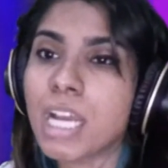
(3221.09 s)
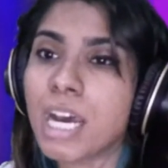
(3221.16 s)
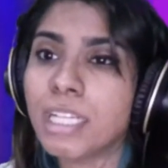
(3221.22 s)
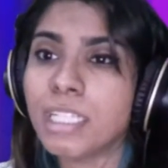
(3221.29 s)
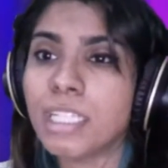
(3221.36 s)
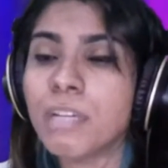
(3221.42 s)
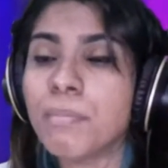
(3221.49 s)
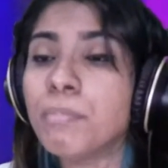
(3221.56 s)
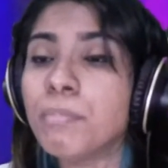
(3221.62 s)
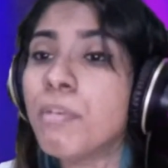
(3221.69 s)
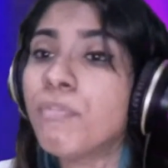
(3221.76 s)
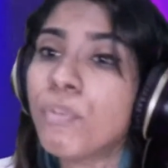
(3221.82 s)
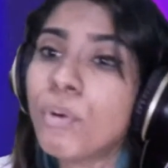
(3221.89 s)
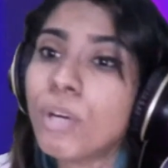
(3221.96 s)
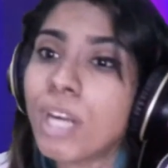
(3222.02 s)
out of here. But
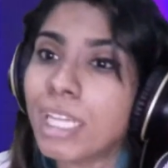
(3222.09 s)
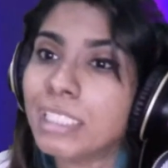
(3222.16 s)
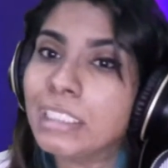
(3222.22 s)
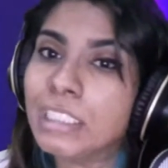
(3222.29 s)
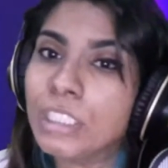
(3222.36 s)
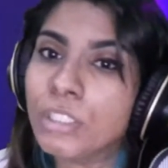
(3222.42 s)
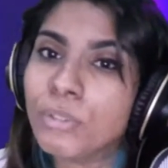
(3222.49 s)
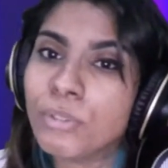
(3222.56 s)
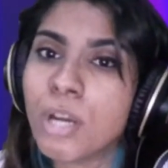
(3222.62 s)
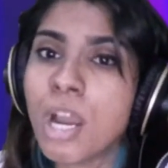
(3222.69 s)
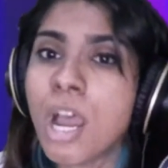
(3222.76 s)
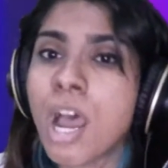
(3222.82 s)
before I do,